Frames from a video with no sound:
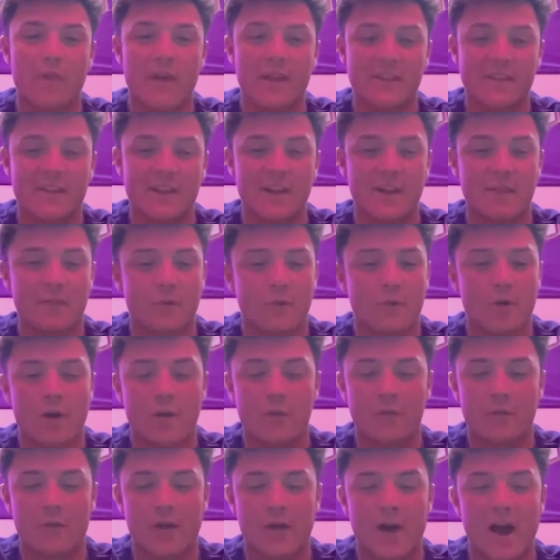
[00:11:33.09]
I did it
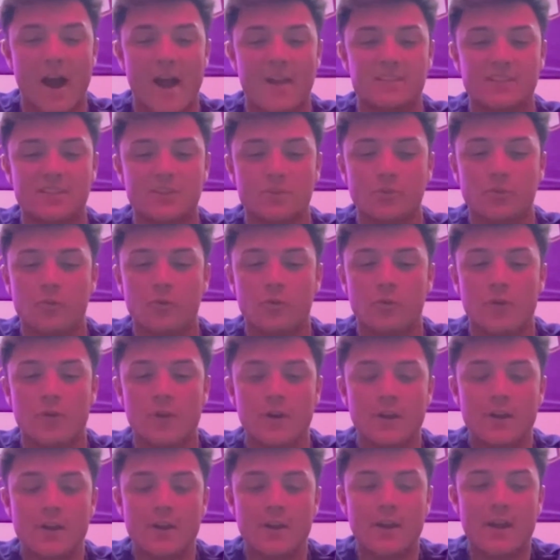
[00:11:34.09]
through high school.
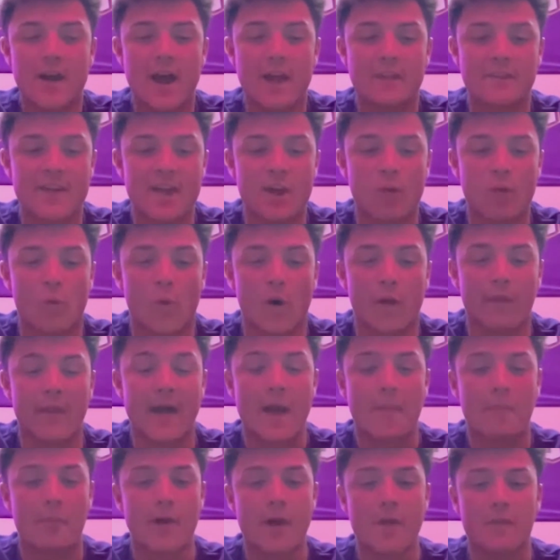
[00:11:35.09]
I take one
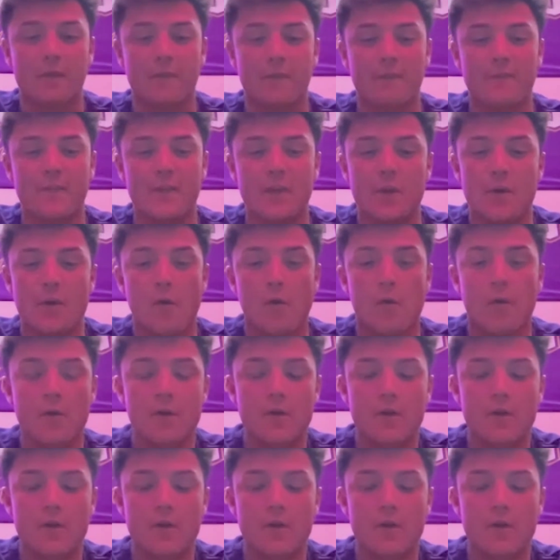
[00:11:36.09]
lap around the field